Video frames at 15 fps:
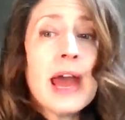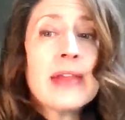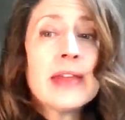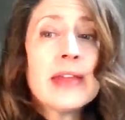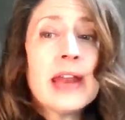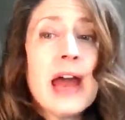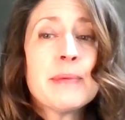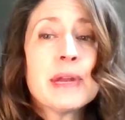And
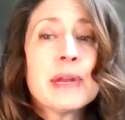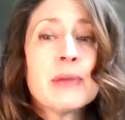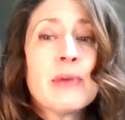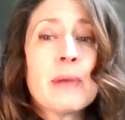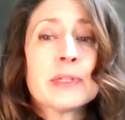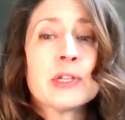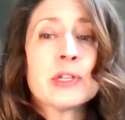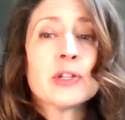then how many
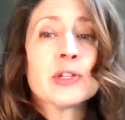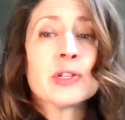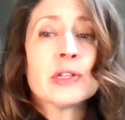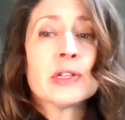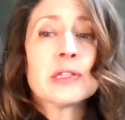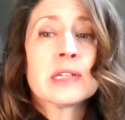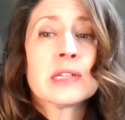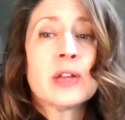
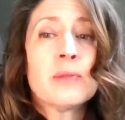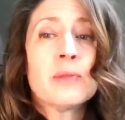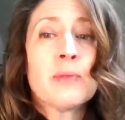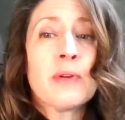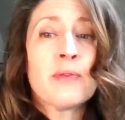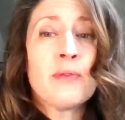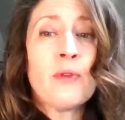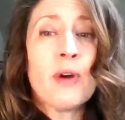repetitions can you
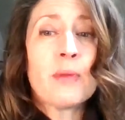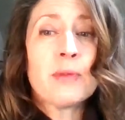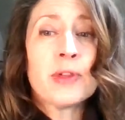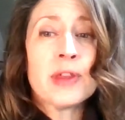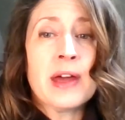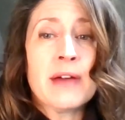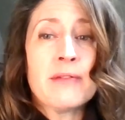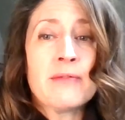perform
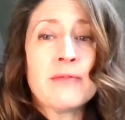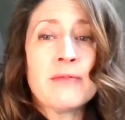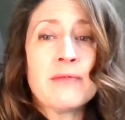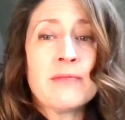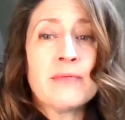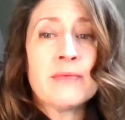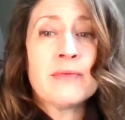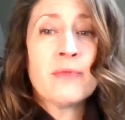with that
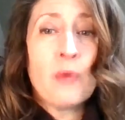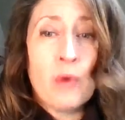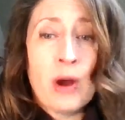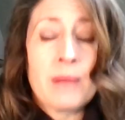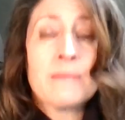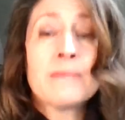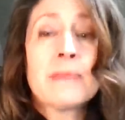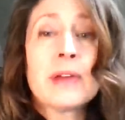
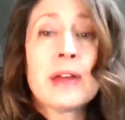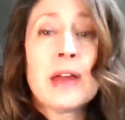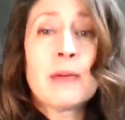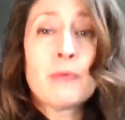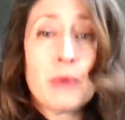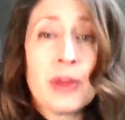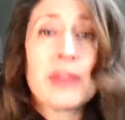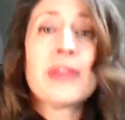form
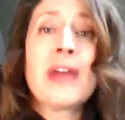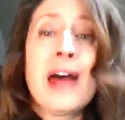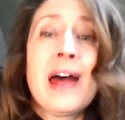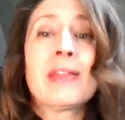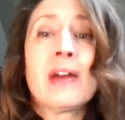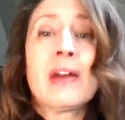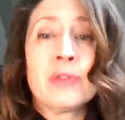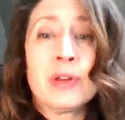with
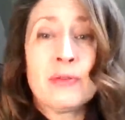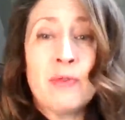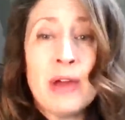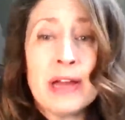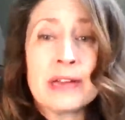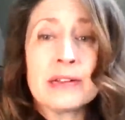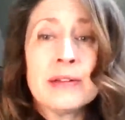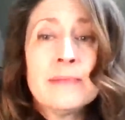that level of
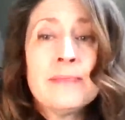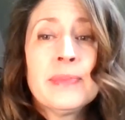weight?